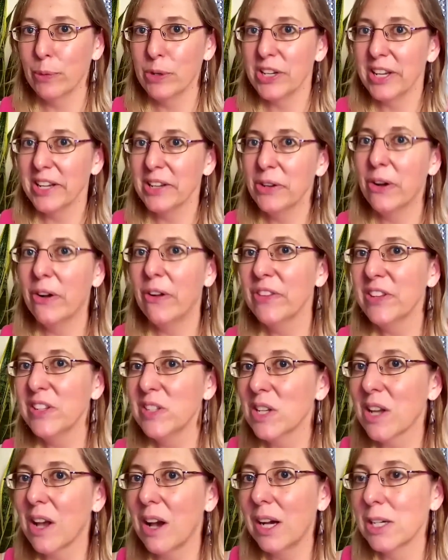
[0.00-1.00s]
I call these
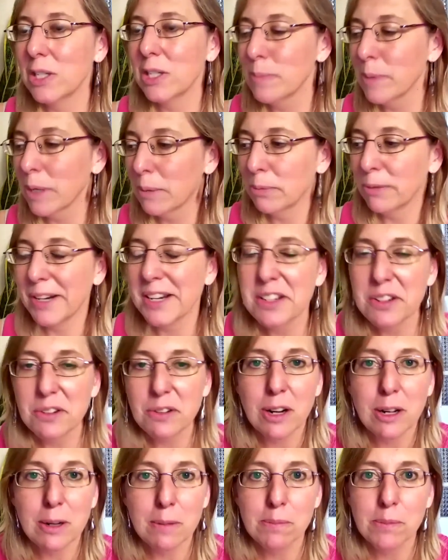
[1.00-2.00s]
cosmic
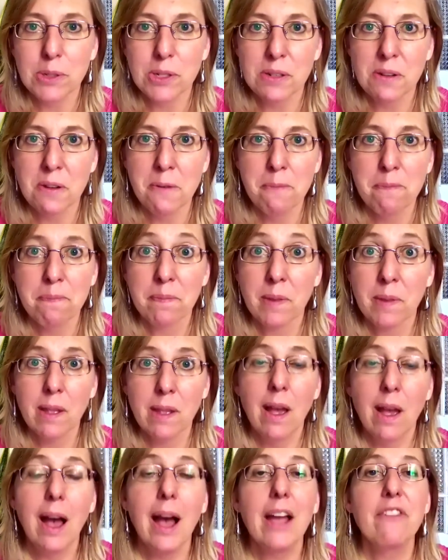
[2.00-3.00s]
breadcrumbs.
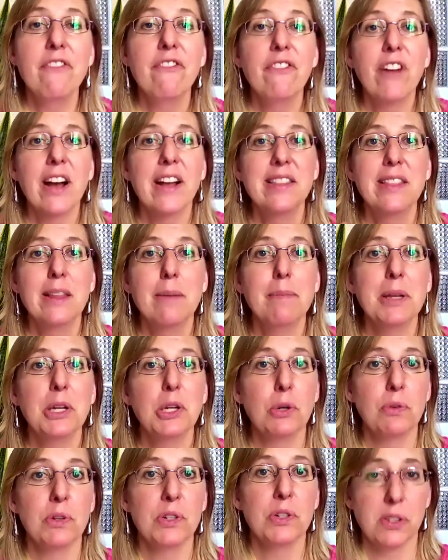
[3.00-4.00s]
I find them
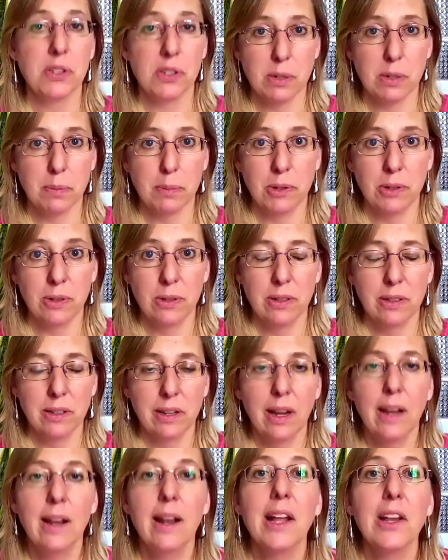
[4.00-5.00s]
irresistible, and
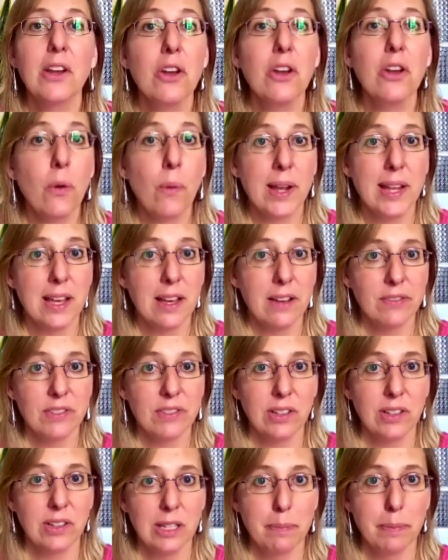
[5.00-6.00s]
I know I have to
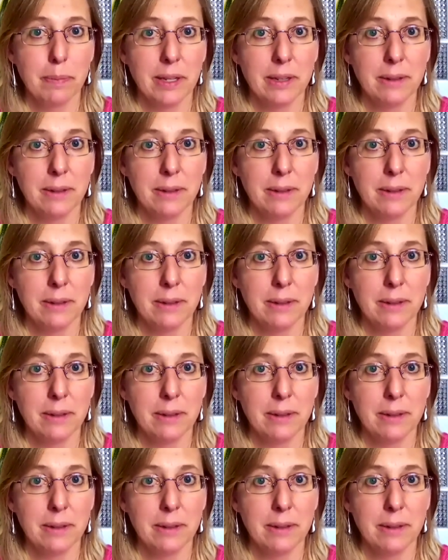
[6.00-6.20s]
leap in.